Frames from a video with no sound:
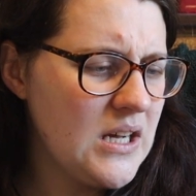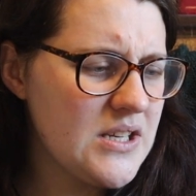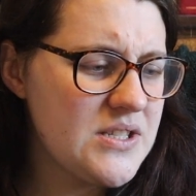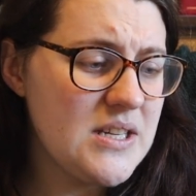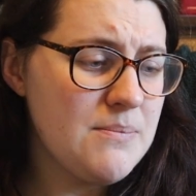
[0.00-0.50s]
a
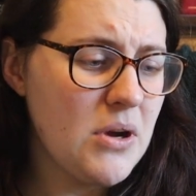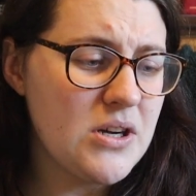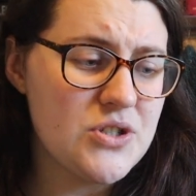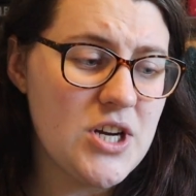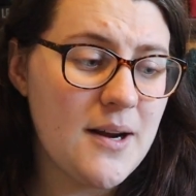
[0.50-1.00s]

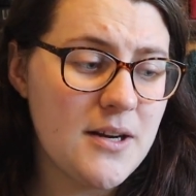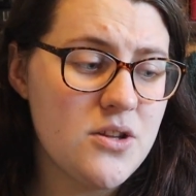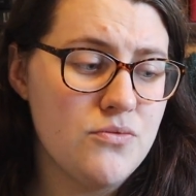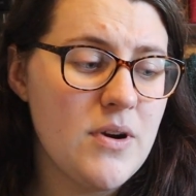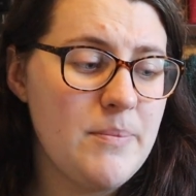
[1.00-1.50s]
steampunk Jack
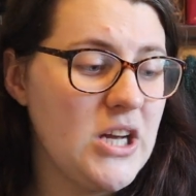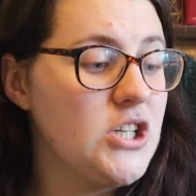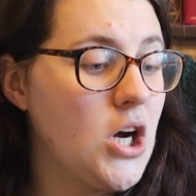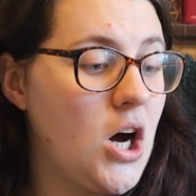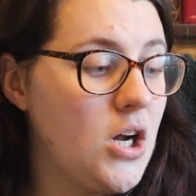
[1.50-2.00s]
the Ripper
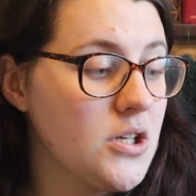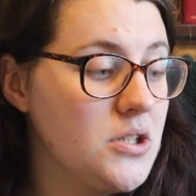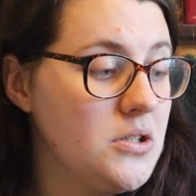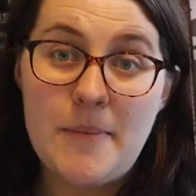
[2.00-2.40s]
yarn.